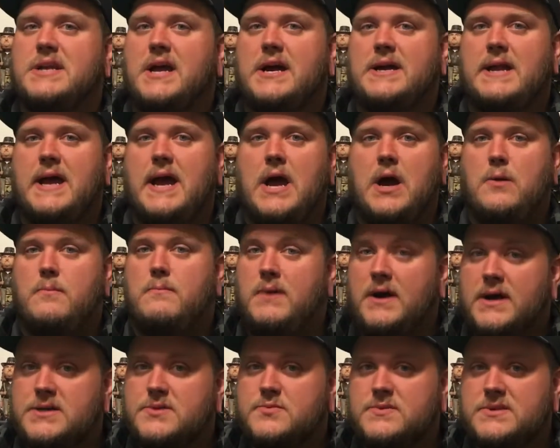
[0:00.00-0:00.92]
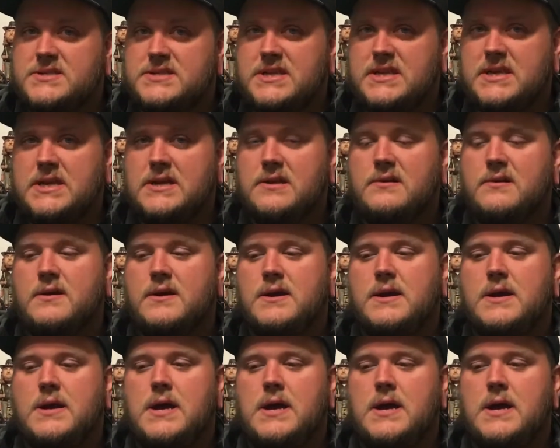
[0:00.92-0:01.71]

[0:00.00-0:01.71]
on how much we see here